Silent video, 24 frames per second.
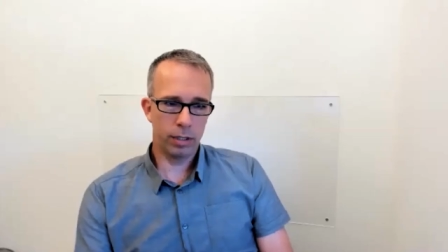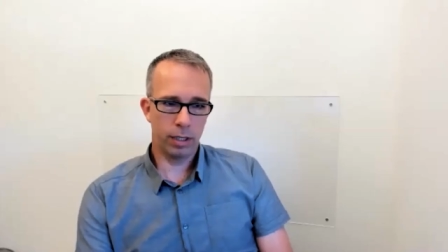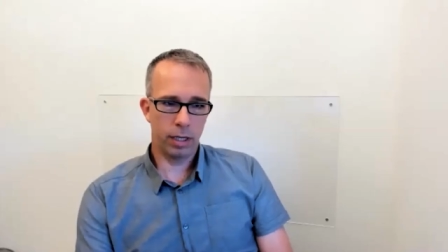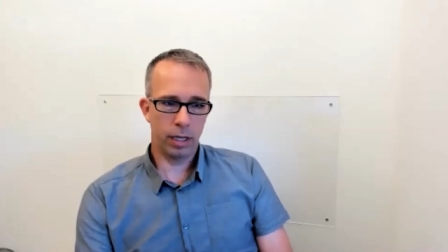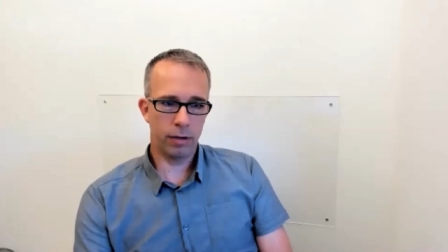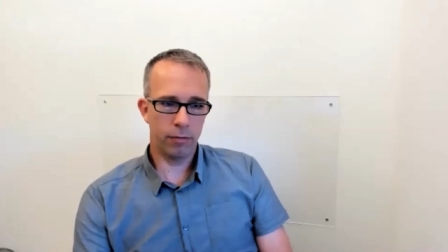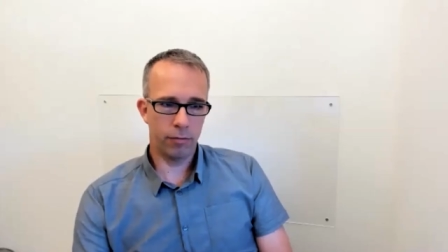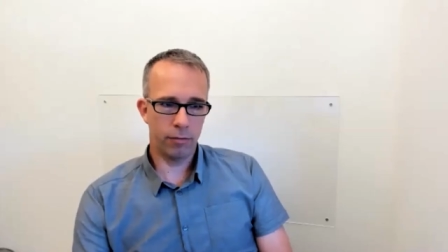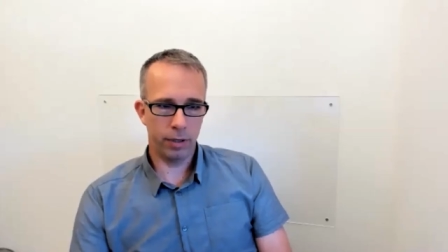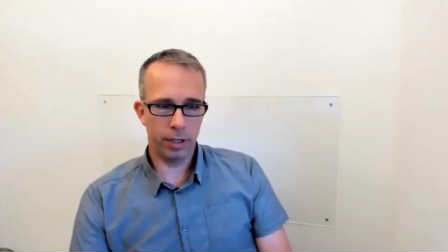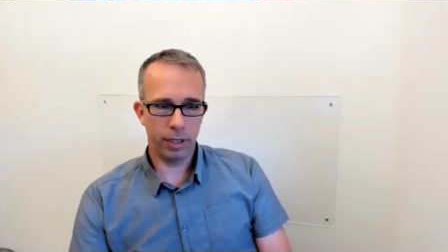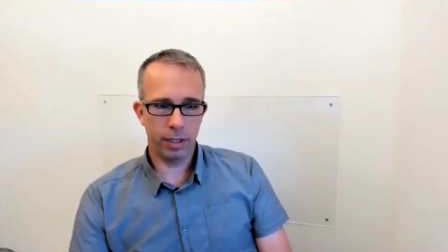
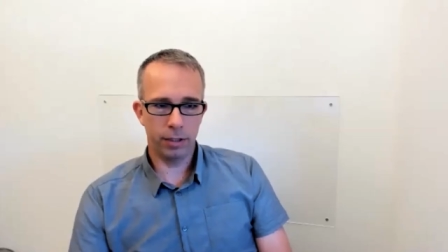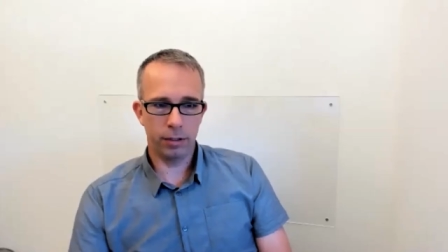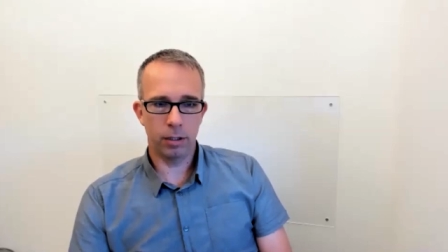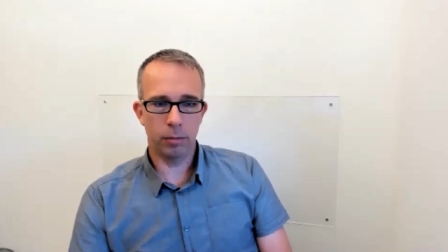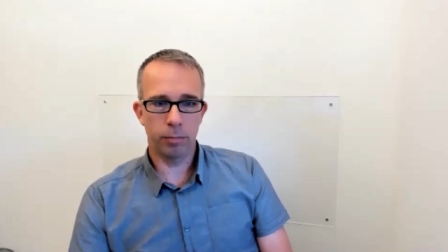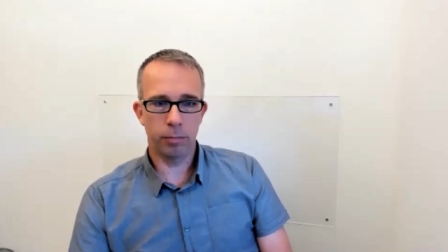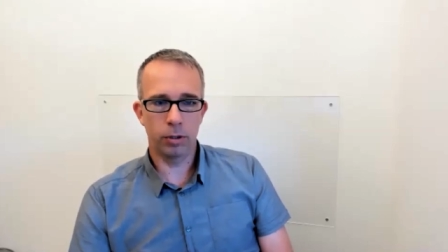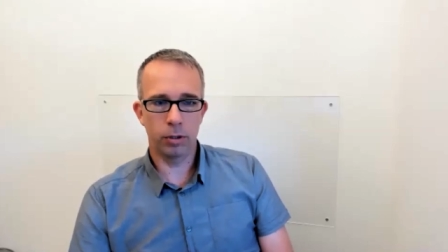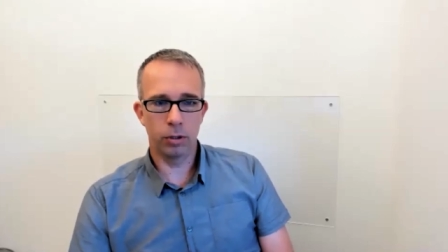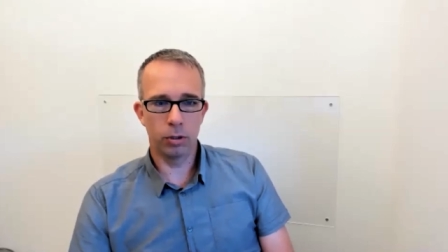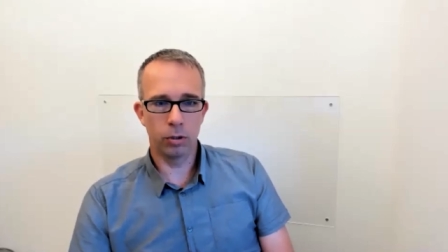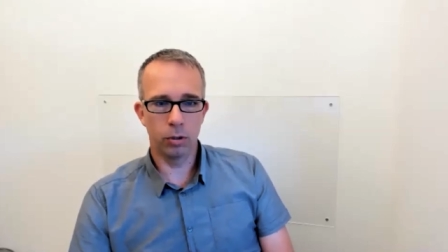Every
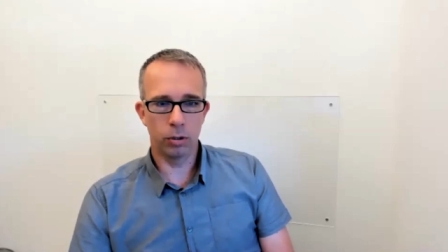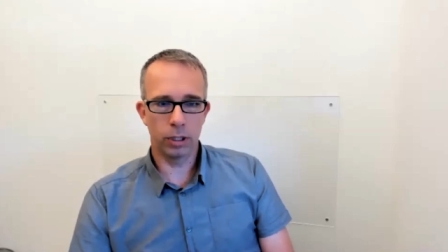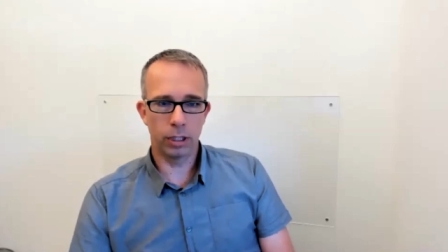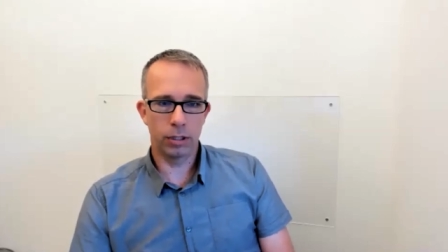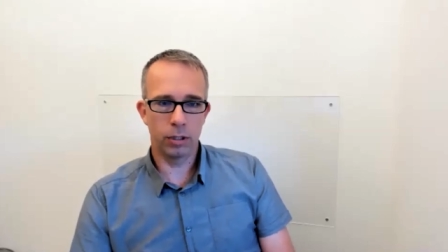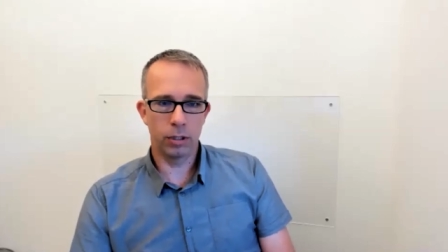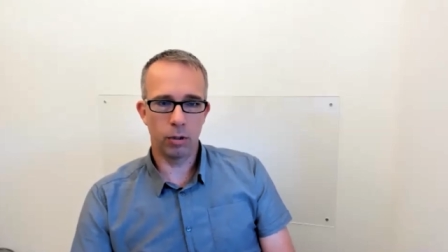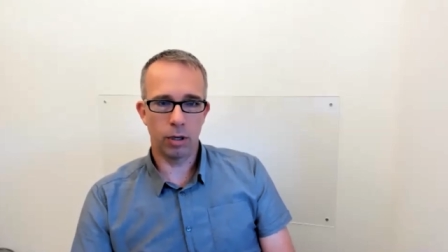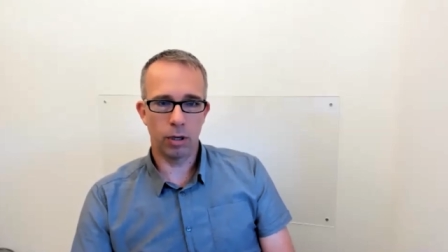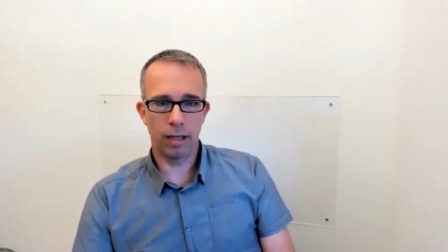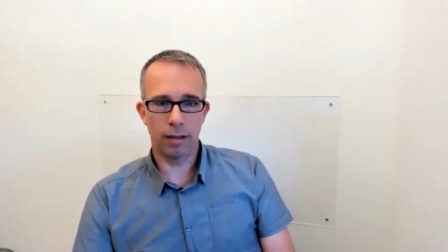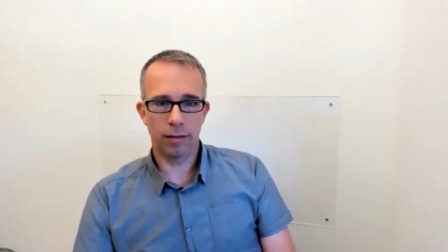entrepreneur that
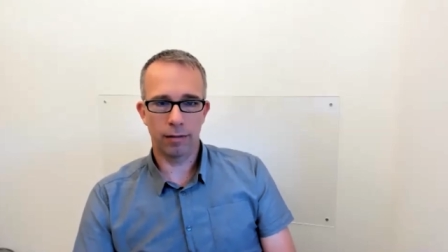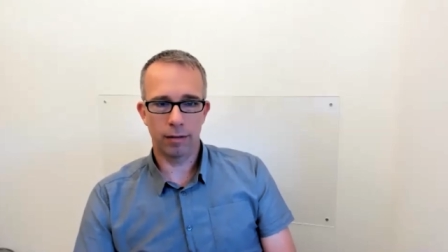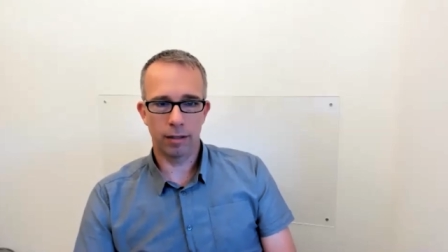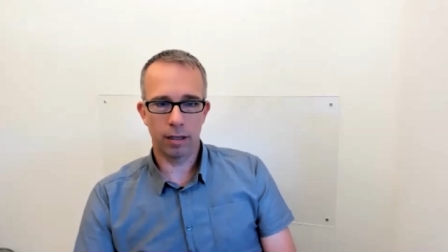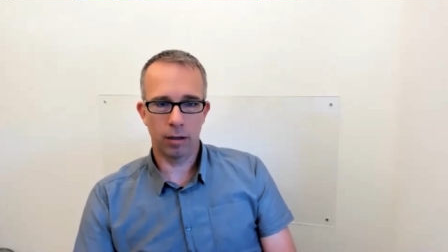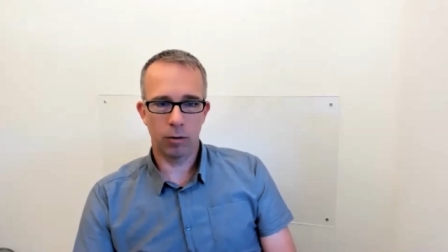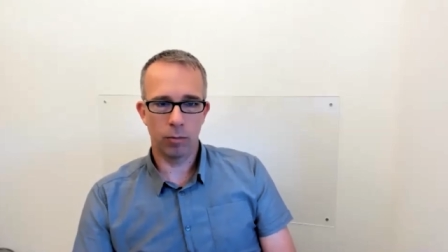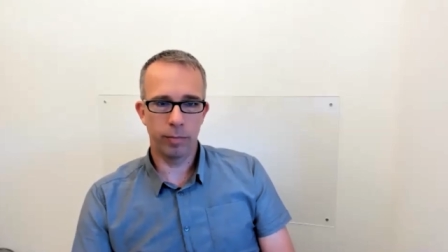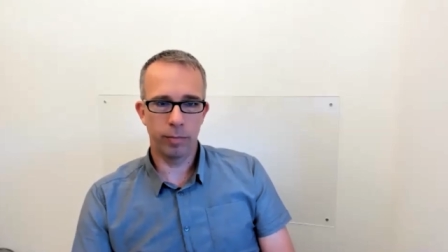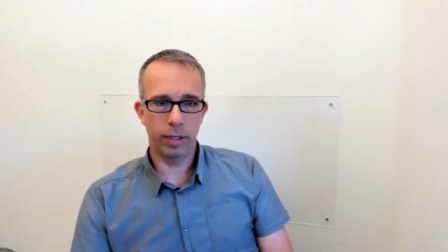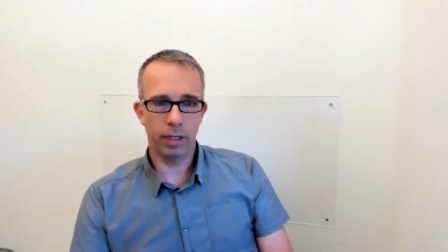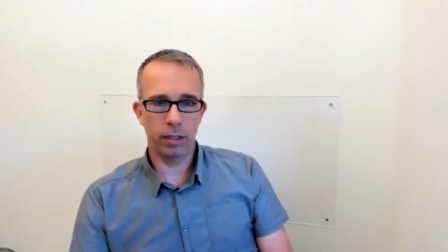you ask
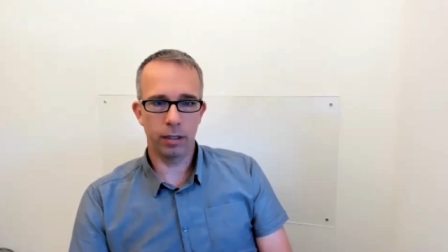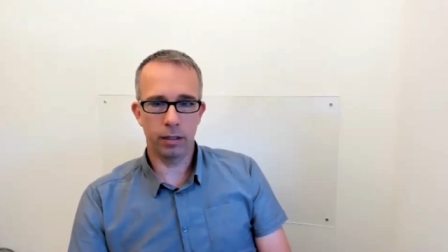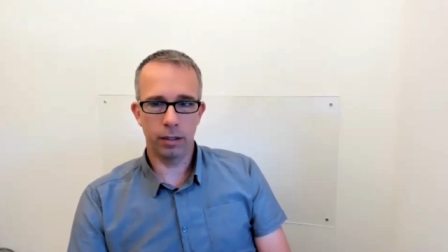how big,